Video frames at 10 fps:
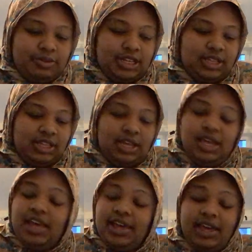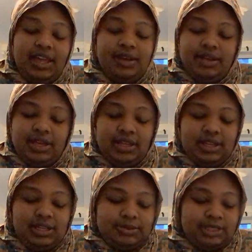But hey, anyway,
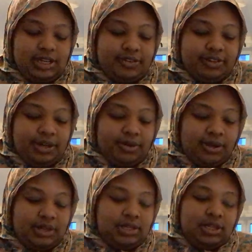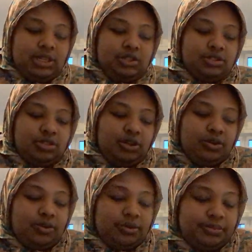alhamdulillah for that one.
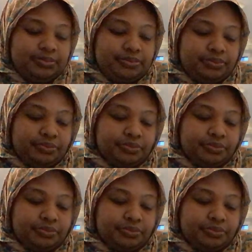So